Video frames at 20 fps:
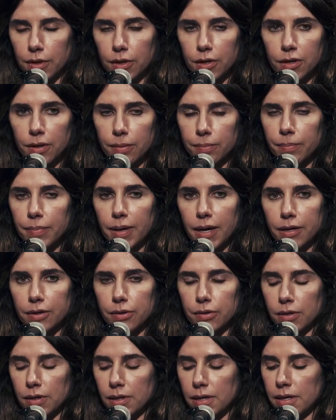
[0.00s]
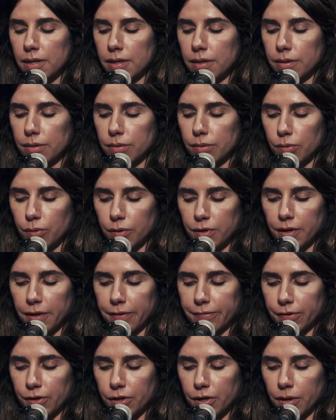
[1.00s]
Come back early or
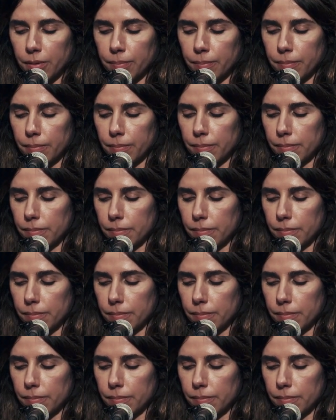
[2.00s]
never come.